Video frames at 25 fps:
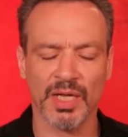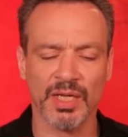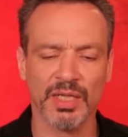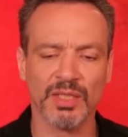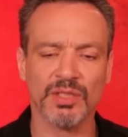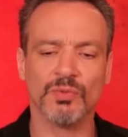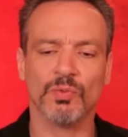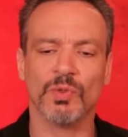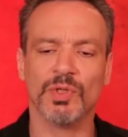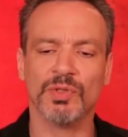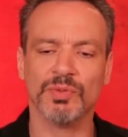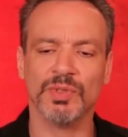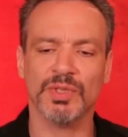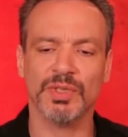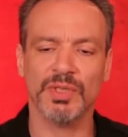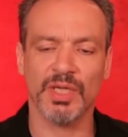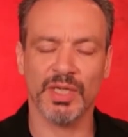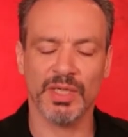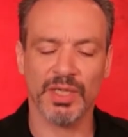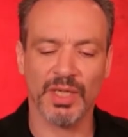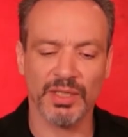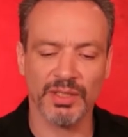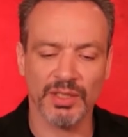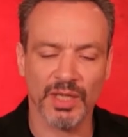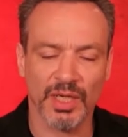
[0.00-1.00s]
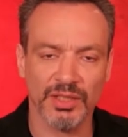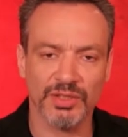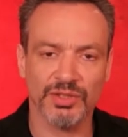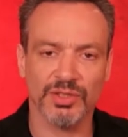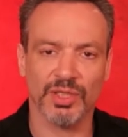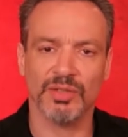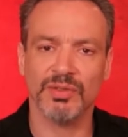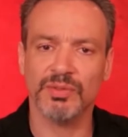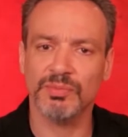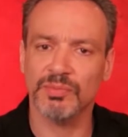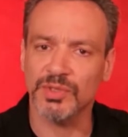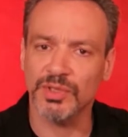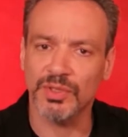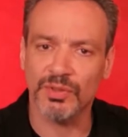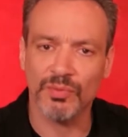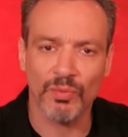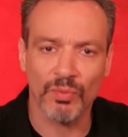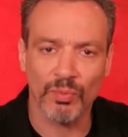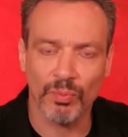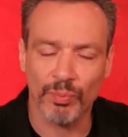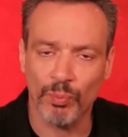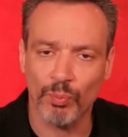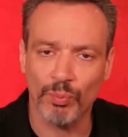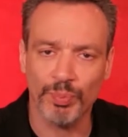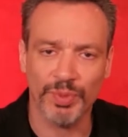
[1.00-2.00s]
And I get to work with it, and I, I tell them,
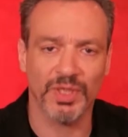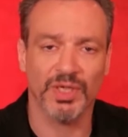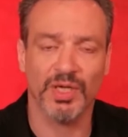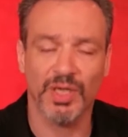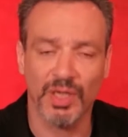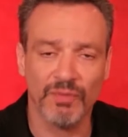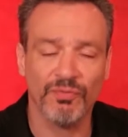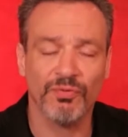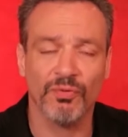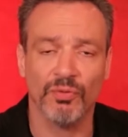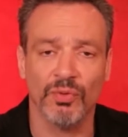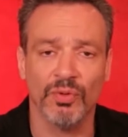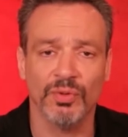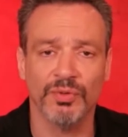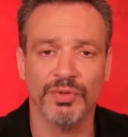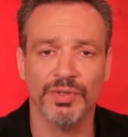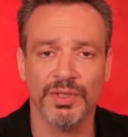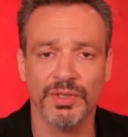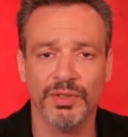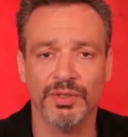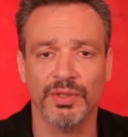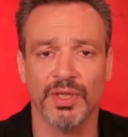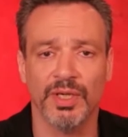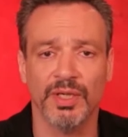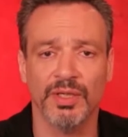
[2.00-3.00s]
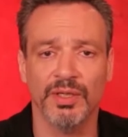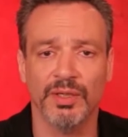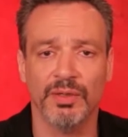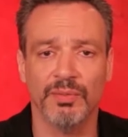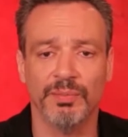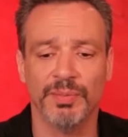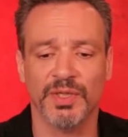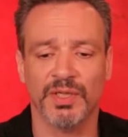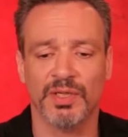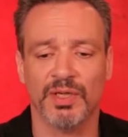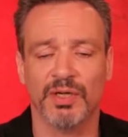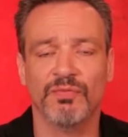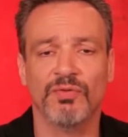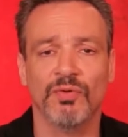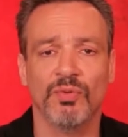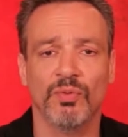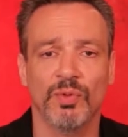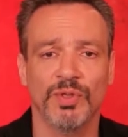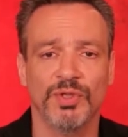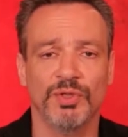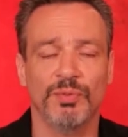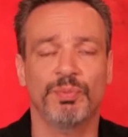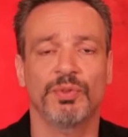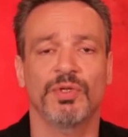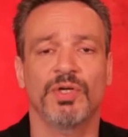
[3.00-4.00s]
you know, be careful on the internet. You know, be
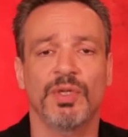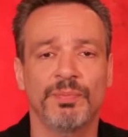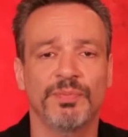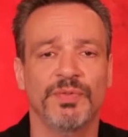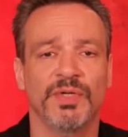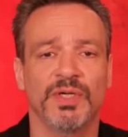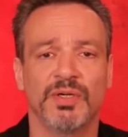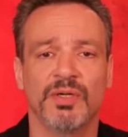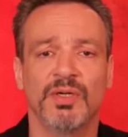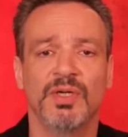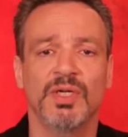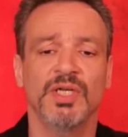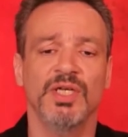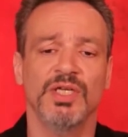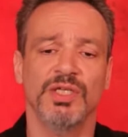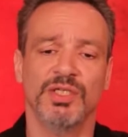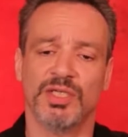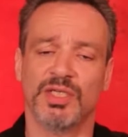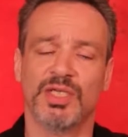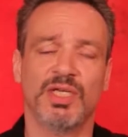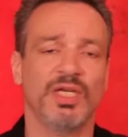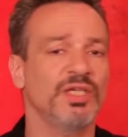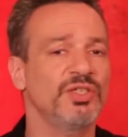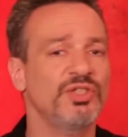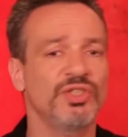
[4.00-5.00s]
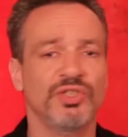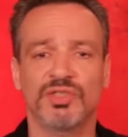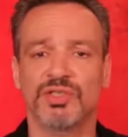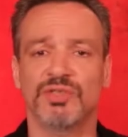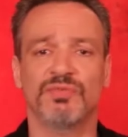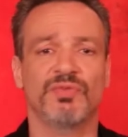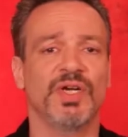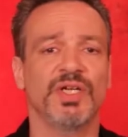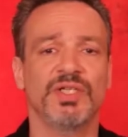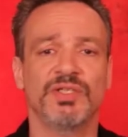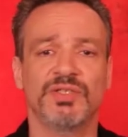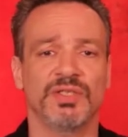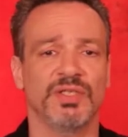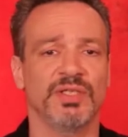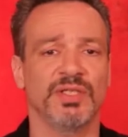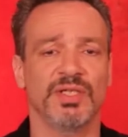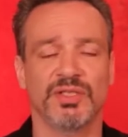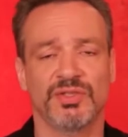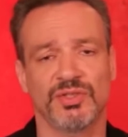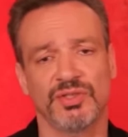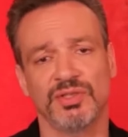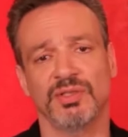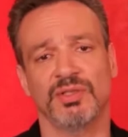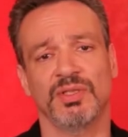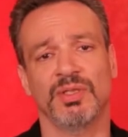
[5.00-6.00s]
careful what you put up there. You can't just erase
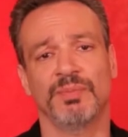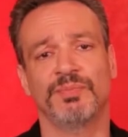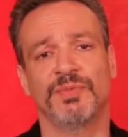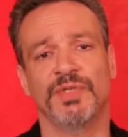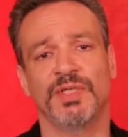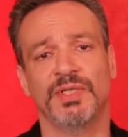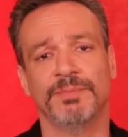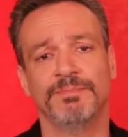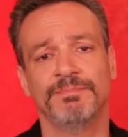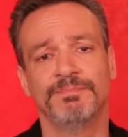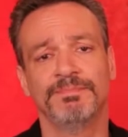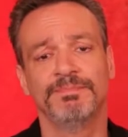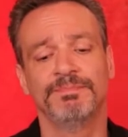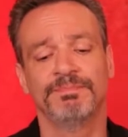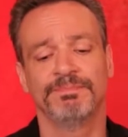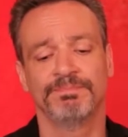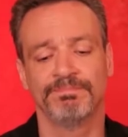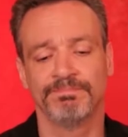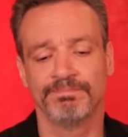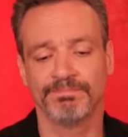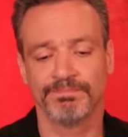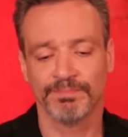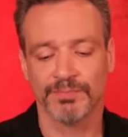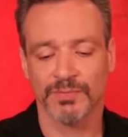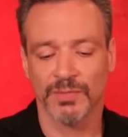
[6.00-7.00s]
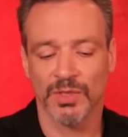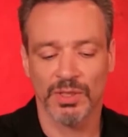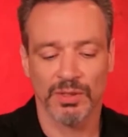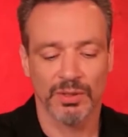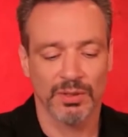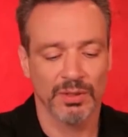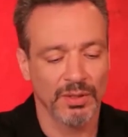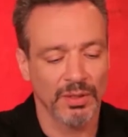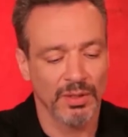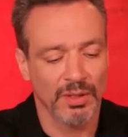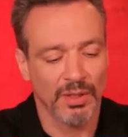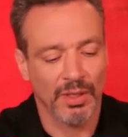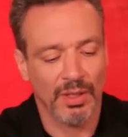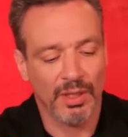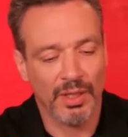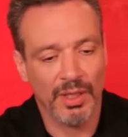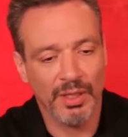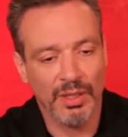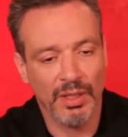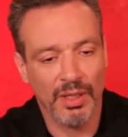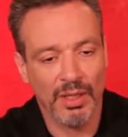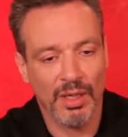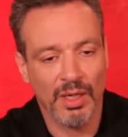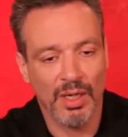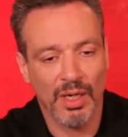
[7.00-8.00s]
it, it's still up there.
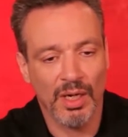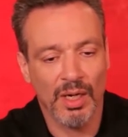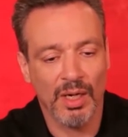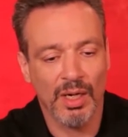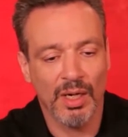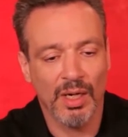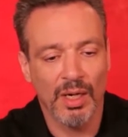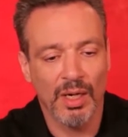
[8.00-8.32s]
All right?